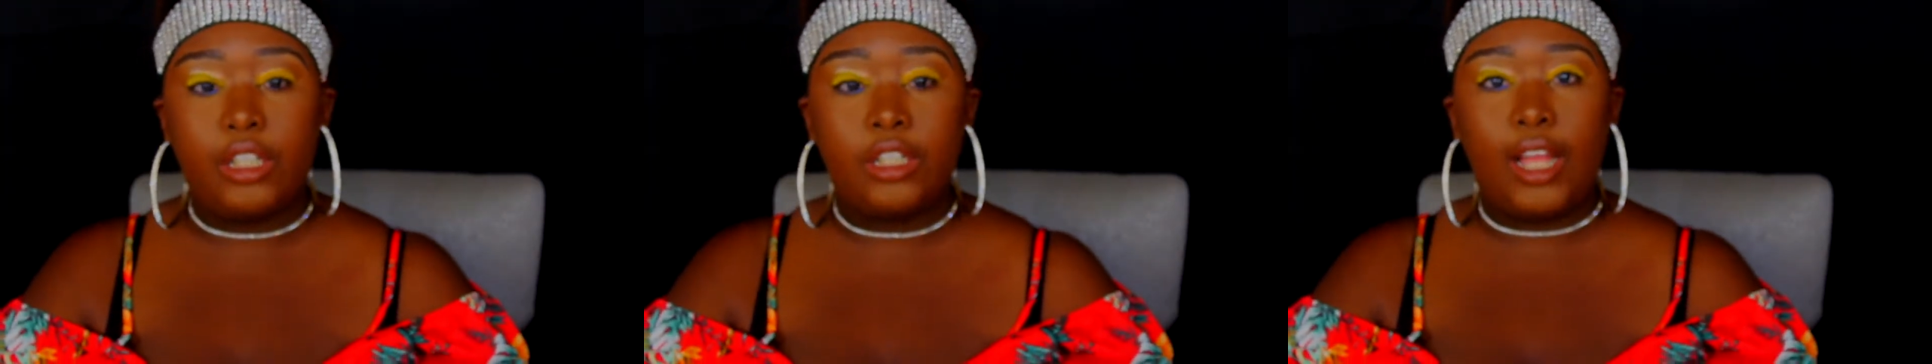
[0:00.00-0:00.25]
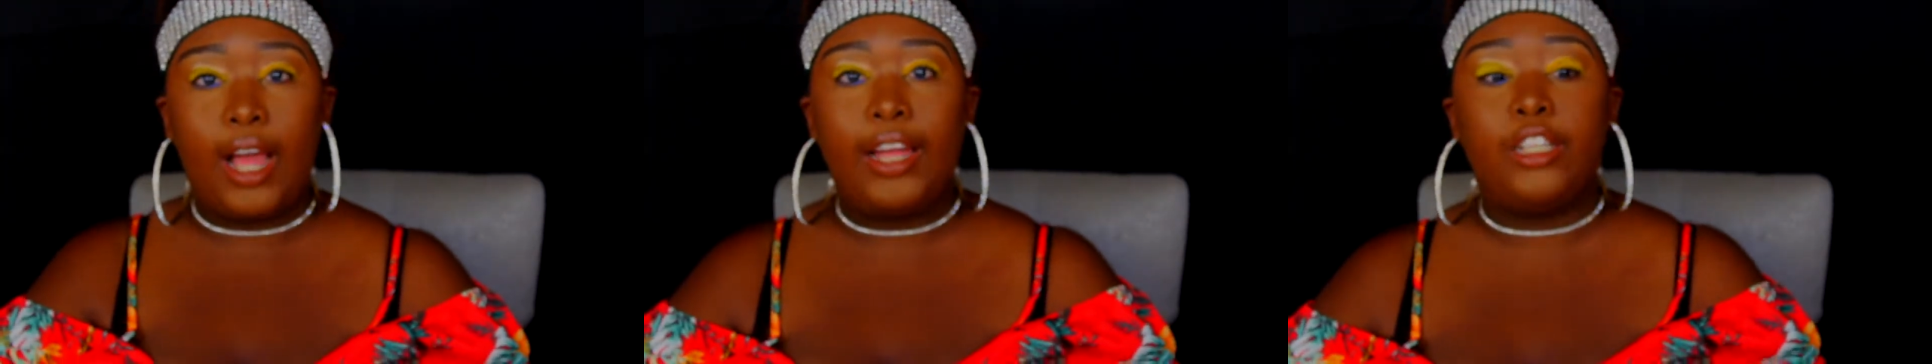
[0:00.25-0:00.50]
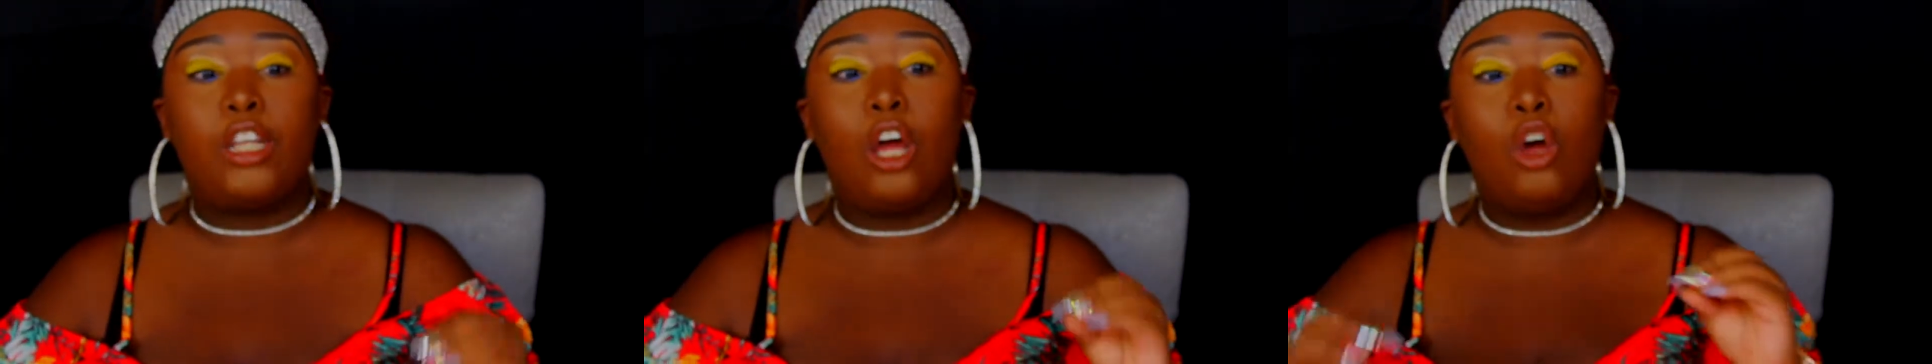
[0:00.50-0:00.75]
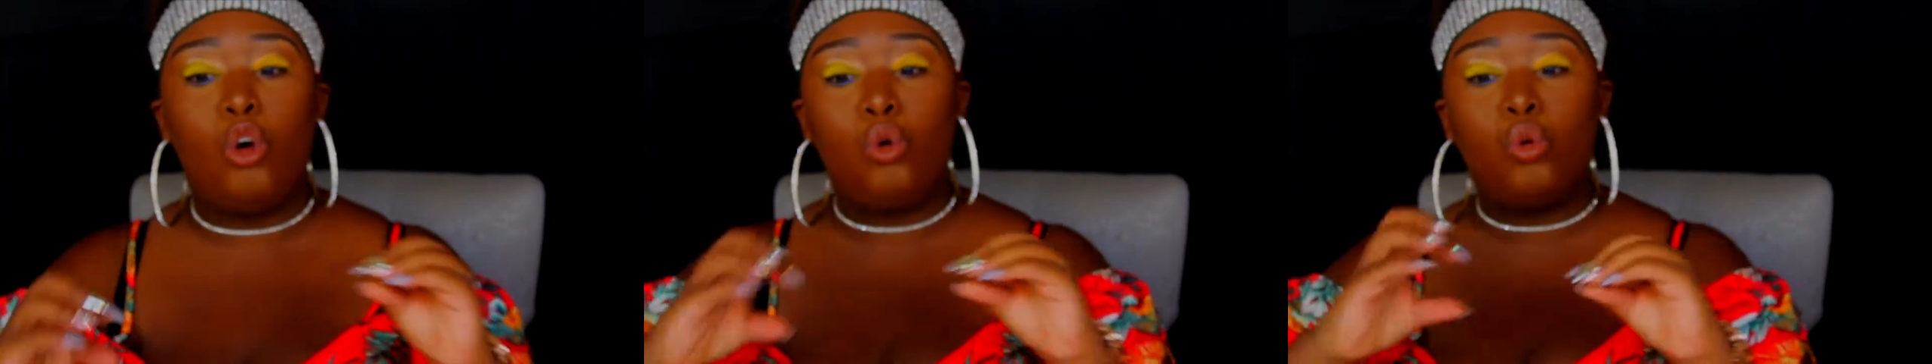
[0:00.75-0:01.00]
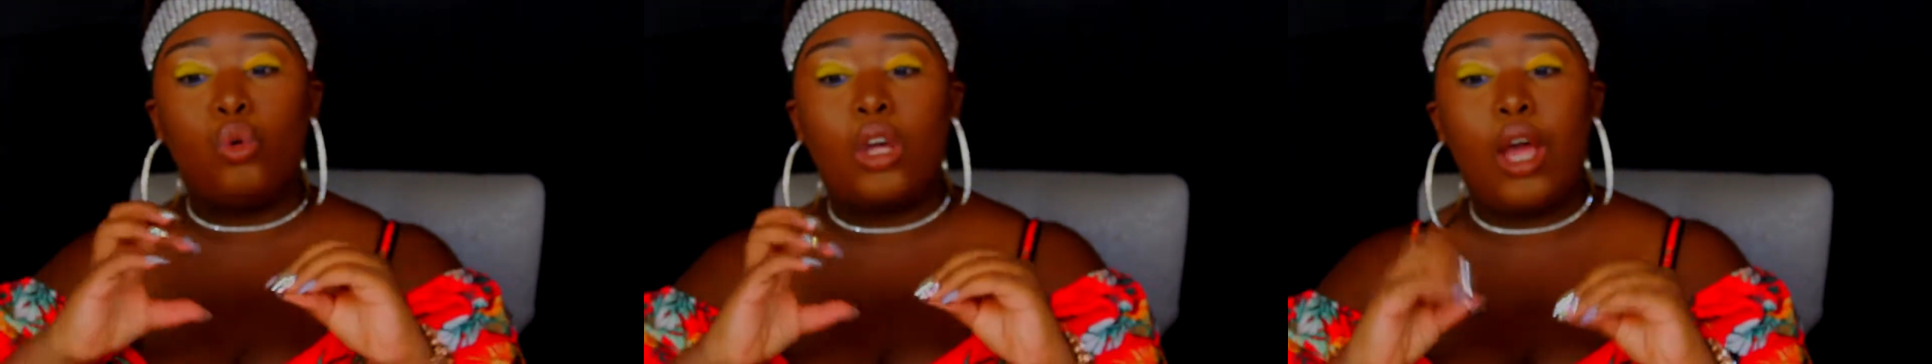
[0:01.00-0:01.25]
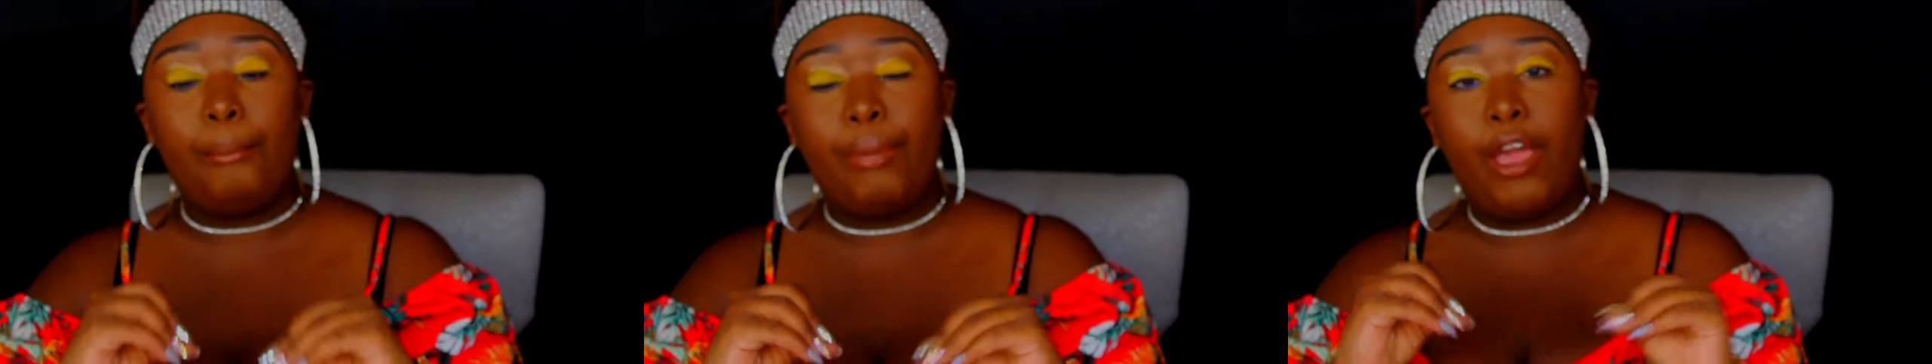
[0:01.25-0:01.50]
Like, don't
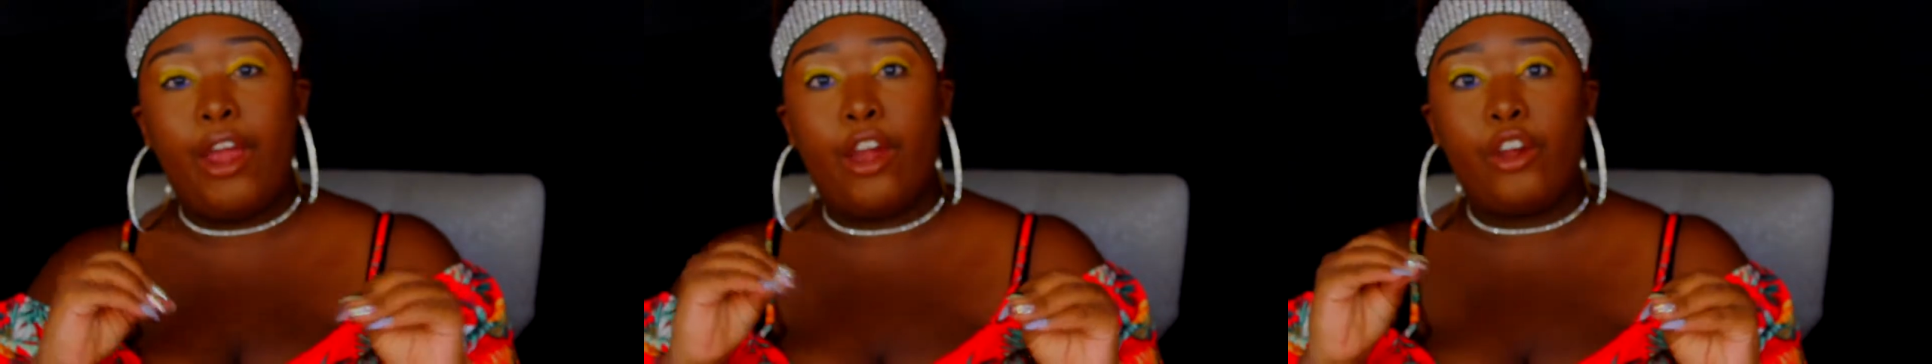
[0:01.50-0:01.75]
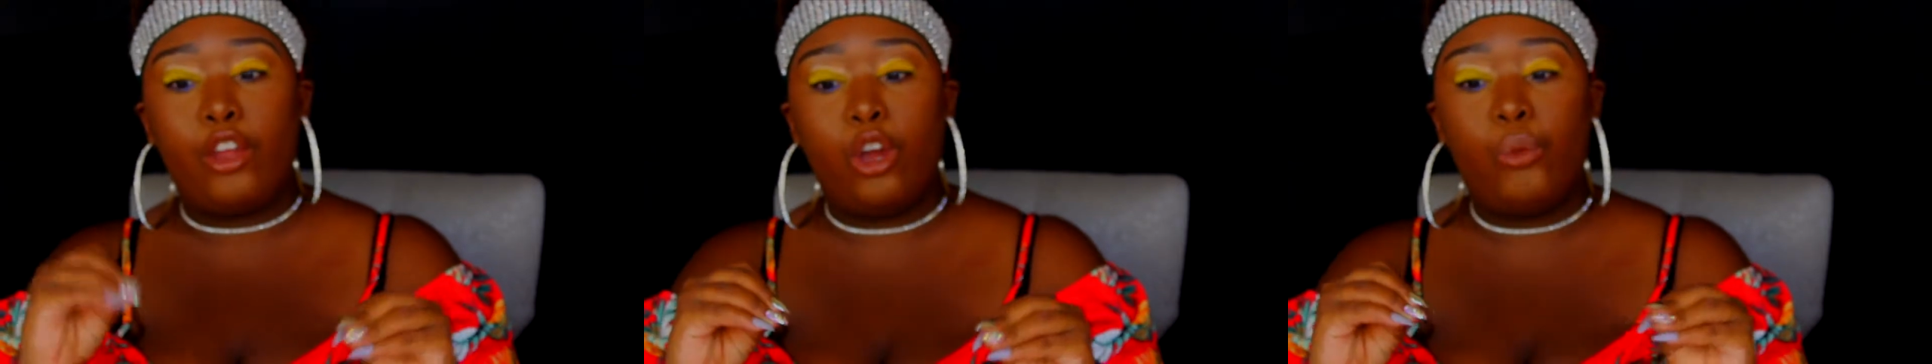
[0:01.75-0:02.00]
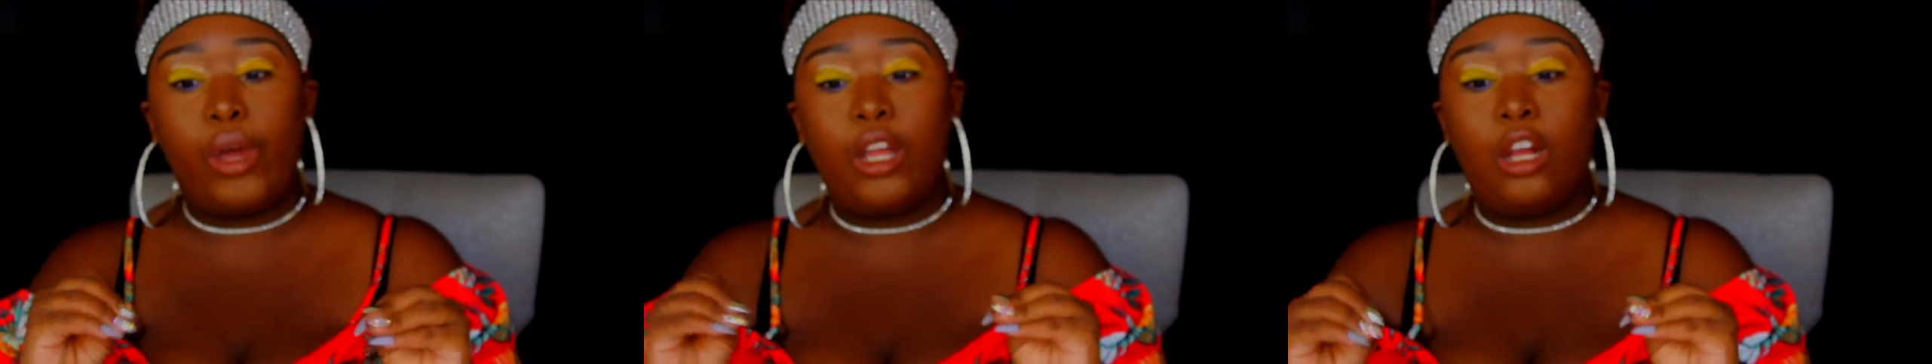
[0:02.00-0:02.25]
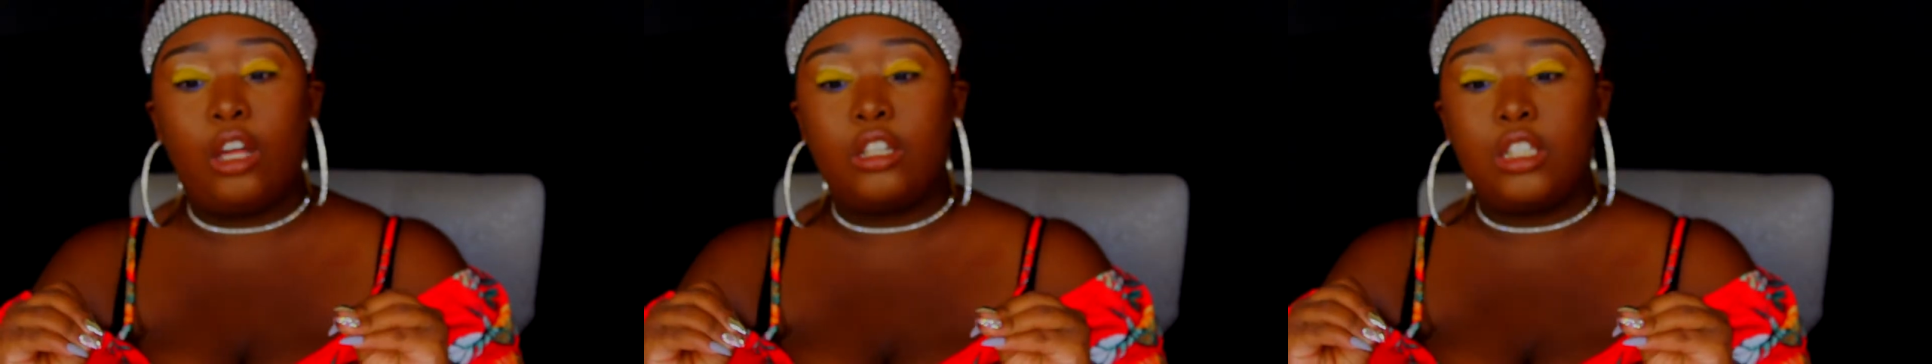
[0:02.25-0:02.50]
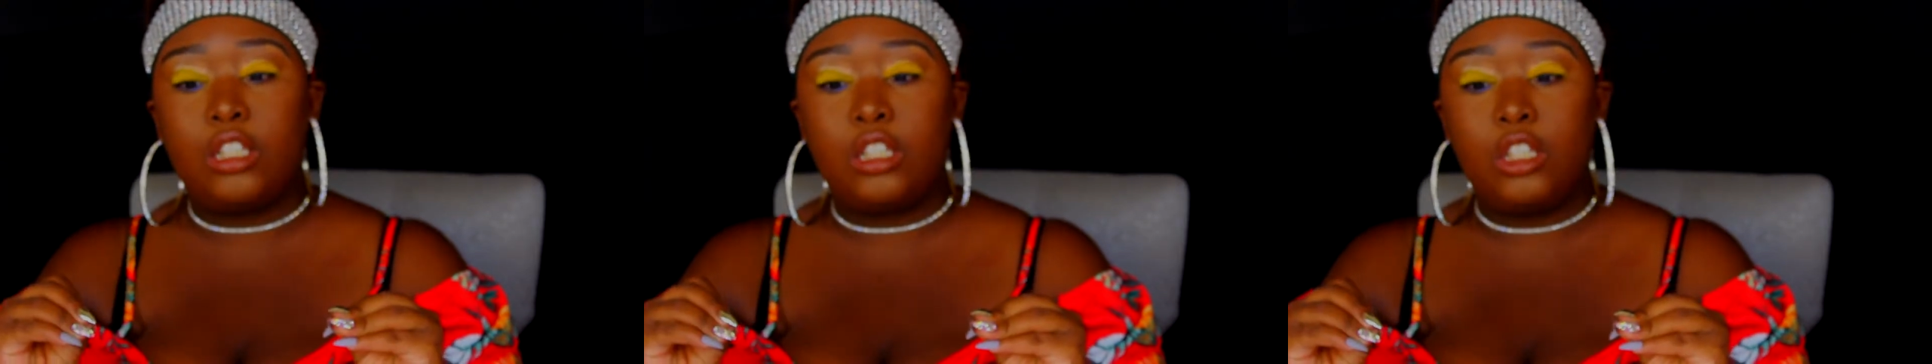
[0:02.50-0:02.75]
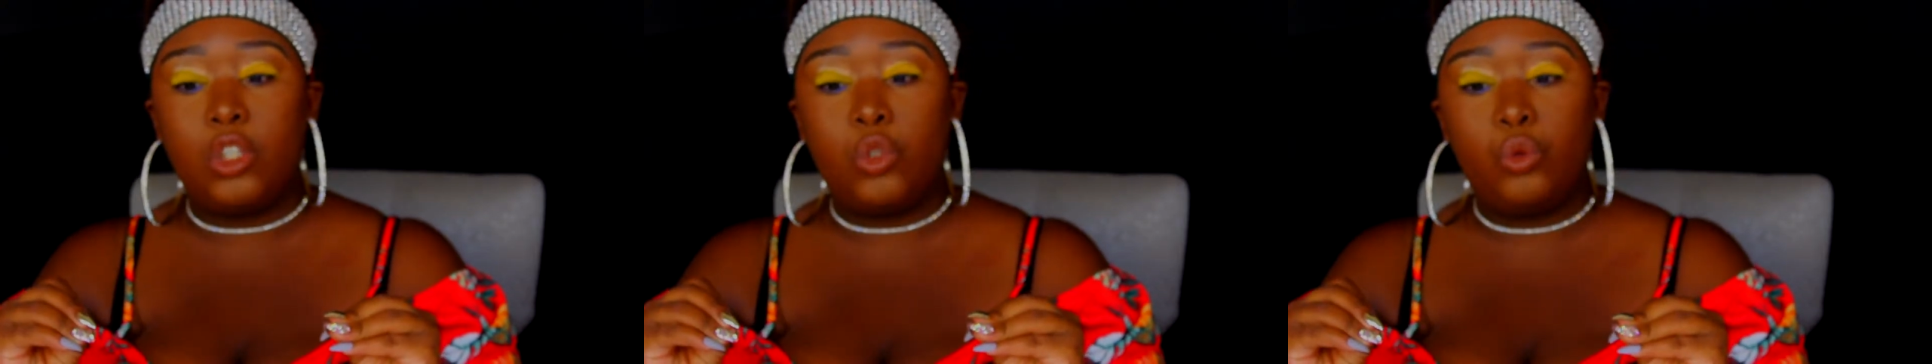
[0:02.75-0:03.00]
compare your weight loss
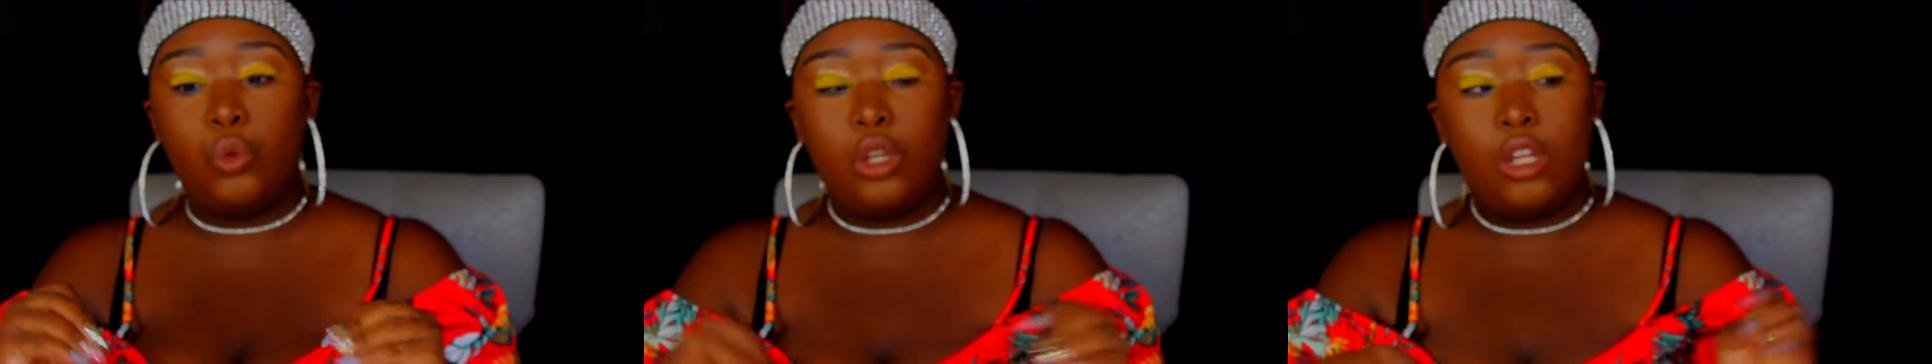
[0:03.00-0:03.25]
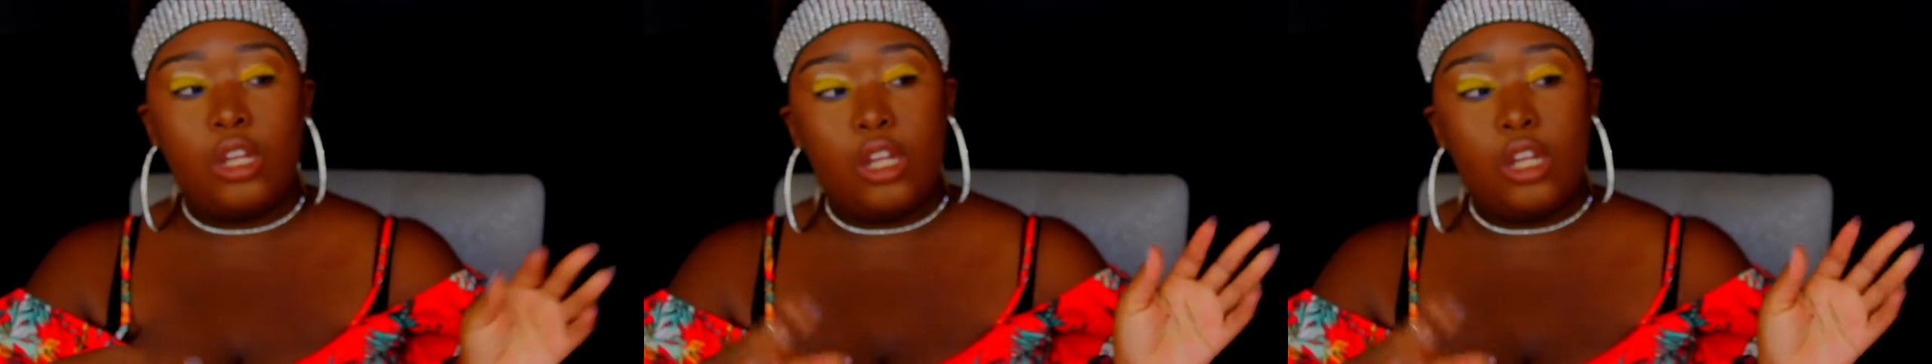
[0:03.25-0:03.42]
to